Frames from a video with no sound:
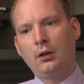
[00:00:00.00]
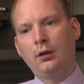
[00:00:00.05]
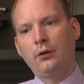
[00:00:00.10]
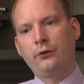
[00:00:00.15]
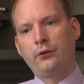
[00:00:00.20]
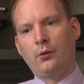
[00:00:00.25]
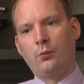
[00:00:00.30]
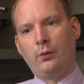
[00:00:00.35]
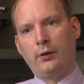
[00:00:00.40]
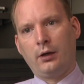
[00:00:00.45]
So
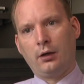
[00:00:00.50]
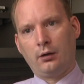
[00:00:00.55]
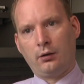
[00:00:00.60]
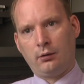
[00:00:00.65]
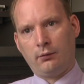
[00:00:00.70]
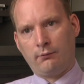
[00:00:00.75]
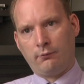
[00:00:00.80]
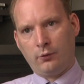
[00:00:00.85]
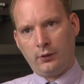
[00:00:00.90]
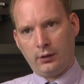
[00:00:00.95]
we are
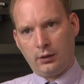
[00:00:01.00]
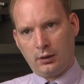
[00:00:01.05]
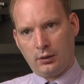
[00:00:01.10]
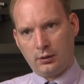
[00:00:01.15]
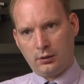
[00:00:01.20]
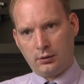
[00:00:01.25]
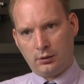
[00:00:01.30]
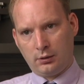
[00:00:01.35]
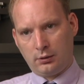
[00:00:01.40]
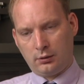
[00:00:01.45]
avoiding
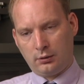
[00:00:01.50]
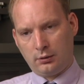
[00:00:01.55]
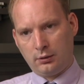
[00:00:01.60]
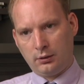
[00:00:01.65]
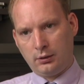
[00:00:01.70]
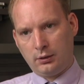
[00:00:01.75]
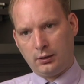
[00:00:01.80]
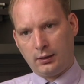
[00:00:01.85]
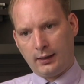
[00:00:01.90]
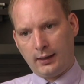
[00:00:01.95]
her
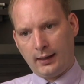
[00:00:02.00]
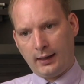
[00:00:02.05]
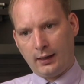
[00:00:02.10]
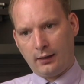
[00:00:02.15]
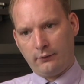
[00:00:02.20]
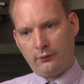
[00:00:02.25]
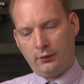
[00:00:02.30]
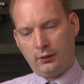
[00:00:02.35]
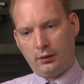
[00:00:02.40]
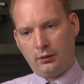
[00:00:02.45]

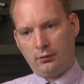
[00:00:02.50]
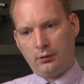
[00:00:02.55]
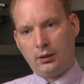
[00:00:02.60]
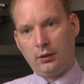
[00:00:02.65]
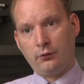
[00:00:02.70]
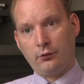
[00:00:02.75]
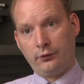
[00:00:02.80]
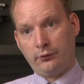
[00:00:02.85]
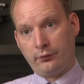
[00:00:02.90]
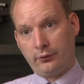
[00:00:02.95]
having
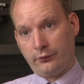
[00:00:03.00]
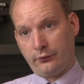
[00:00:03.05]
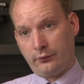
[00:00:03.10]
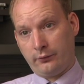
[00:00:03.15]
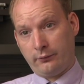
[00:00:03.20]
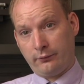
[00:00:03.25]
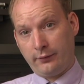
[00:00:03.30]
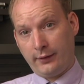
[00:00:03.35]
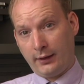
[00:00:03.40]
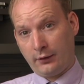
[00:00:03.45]
increased risk of
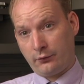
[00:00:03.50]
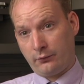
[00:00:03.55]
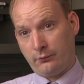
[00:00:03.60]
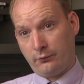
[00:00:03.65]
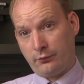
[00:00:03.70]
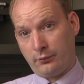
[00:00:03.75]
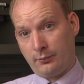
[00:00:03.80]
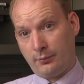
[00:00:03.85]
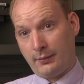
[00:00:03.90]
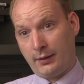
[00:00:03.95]
infection
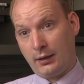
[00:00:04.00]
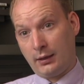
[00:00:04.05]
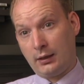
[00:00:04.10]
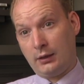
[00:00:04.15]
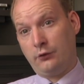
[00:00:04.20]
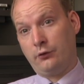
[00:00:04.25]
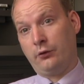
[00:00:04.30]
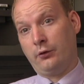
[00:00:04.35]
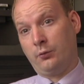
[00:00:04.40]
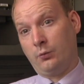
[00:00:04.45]
from
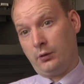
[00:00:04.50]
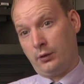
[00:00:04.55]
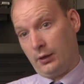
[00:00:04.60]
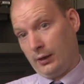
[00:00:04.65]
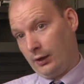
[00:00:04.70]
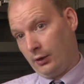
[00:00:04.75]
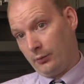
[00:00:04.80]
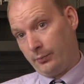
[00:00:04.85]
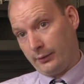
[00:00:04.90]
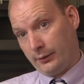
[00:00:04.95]
medication that wouldn't
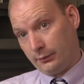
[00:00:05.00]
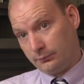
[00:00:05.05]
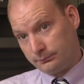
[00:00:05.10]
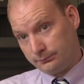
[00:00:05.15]
help her.